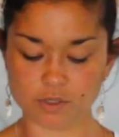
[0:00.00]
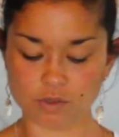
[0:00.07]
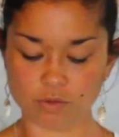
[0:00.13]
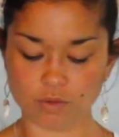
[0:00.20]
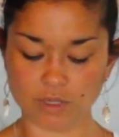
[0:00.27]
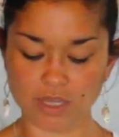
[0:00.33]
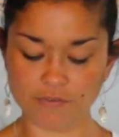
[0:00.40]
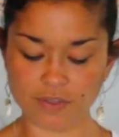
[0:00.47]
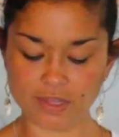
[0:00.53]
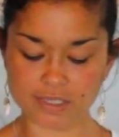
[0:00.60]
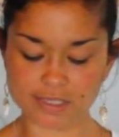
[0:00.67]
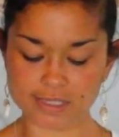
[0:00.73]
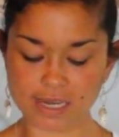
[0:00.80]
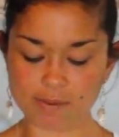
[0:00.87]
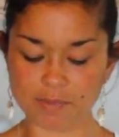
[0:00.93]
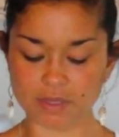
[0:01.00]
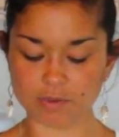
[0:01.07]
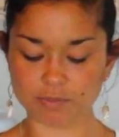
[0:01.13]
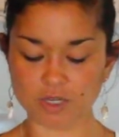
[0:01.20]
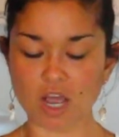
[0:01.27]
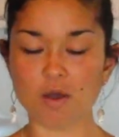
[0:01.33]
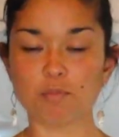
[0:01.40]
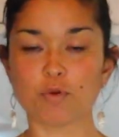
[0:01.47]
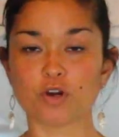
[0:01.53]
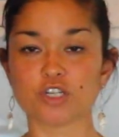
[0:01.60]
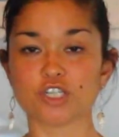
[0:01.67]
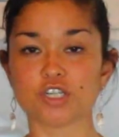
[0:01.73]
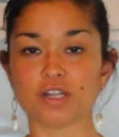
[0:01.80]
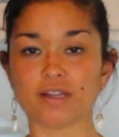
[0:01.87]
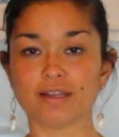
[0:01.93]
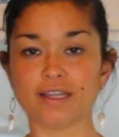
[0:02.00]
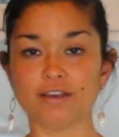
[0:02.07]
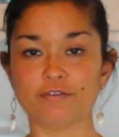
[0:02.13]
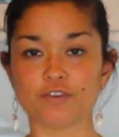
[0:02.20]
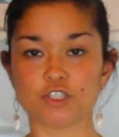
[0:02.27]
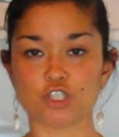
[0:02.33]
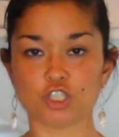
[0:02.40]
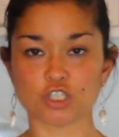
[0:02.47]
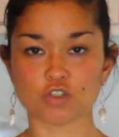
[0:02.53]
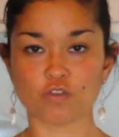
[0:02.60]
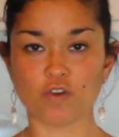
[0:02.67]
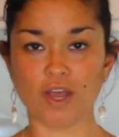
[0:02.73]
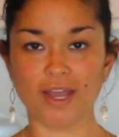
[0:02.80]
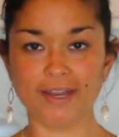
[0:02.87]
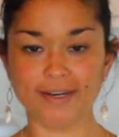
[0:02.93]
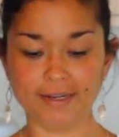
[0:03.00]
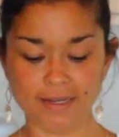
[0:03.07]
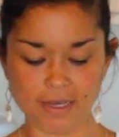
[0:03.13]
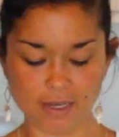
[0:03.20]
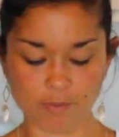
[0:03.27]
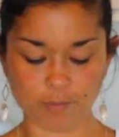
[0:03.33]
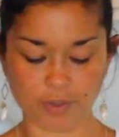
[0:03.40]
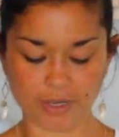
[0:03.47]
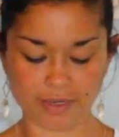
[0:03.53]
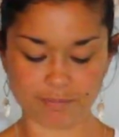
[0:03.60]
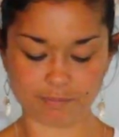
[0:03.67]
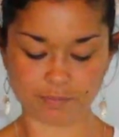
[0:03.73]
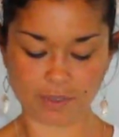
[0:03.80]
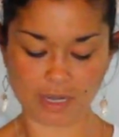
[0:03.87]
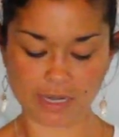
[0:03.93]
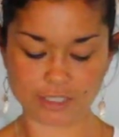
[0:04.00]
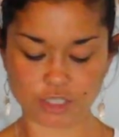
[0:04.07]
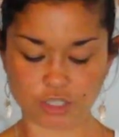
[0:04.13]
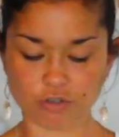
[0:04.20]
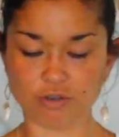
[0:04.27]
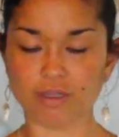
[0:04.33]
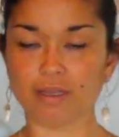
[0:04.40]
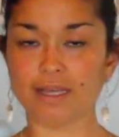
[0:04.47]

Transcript: So leaving the stem at the top portion of the leaf is just fine, but I generally